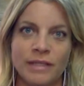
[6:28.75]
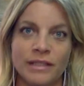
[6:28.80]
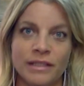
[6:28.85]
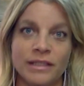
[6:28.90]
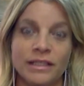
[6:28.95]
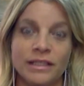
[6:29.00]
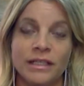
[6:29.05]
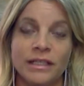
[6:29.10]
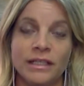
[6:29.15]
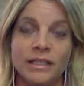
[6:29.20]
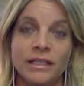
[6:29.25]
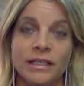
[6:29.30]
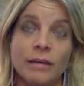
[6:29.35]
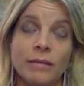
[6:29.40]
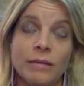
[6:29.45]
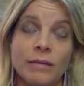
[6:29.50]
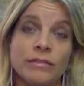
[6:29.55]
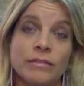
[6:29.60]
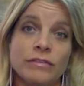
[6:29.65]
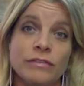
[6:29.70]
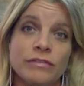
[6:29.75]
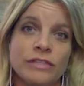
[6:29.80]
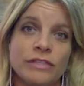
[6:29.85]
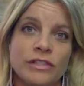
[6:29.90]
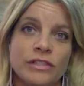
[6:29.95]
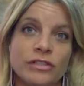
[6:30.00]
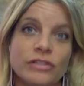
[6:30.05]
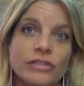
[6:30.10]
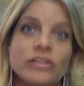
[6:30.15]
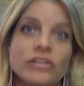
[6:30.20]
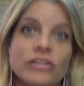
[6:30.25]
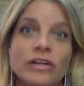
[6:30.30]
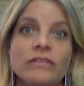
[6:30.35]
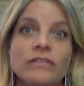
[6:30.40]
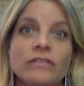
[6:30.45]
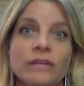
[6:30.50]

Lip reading: And that was 15 years ago.